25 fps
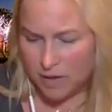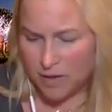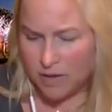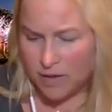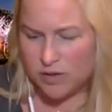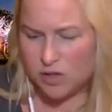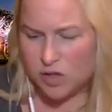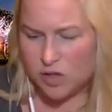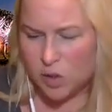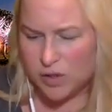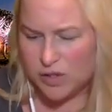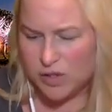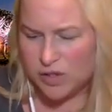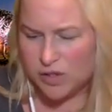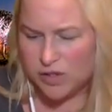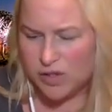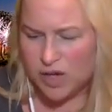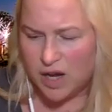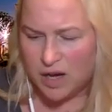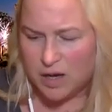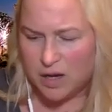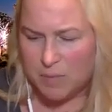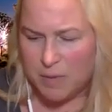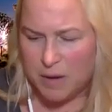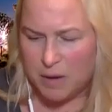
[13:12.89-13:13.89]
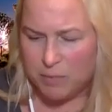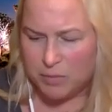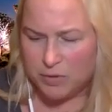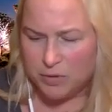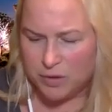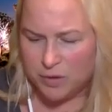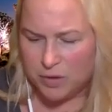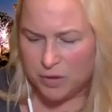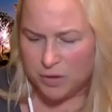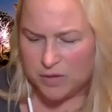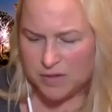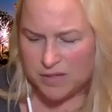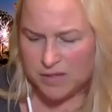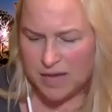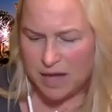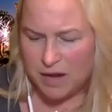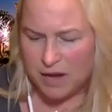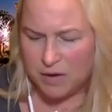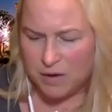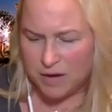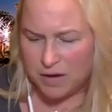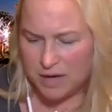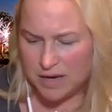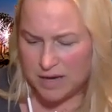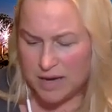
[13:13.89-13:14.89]
So I did talk about Pluto,
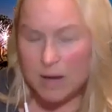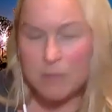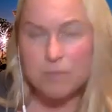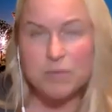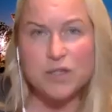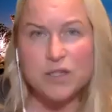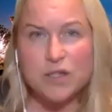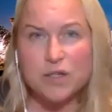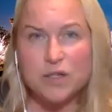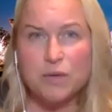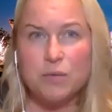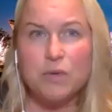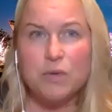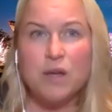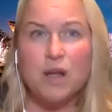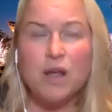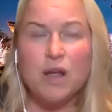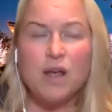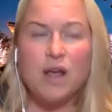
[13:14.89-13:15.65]
Saturn, and Neptune.